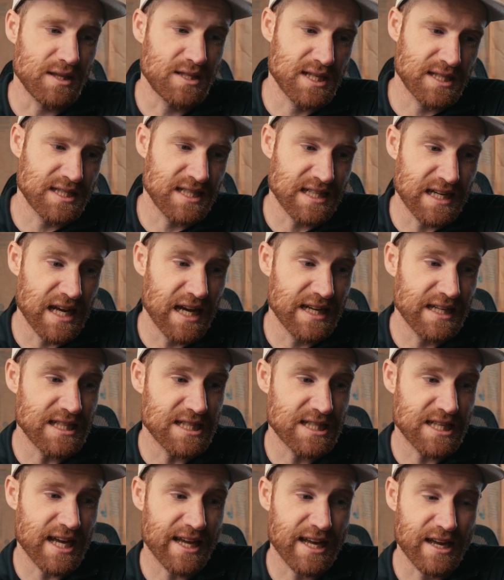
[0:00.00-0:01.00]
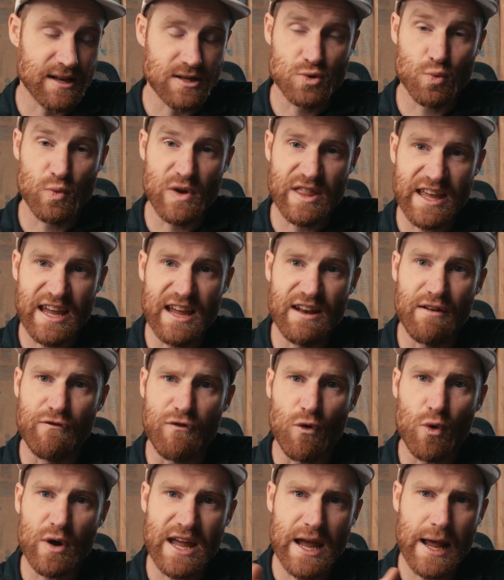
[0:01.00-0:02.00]
60 to 90 seconds within
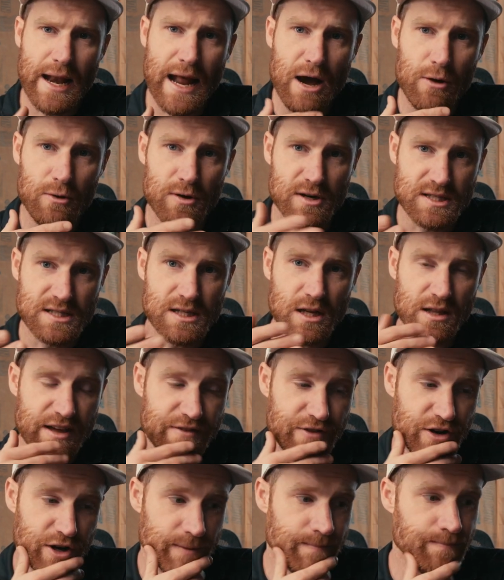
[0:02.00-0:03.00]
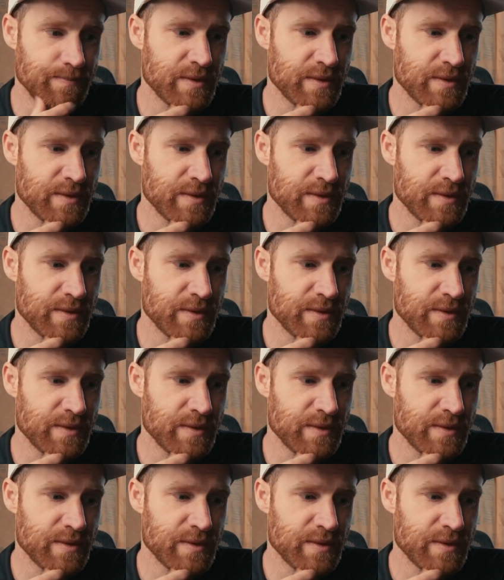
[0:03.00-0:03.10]
48 hours delivered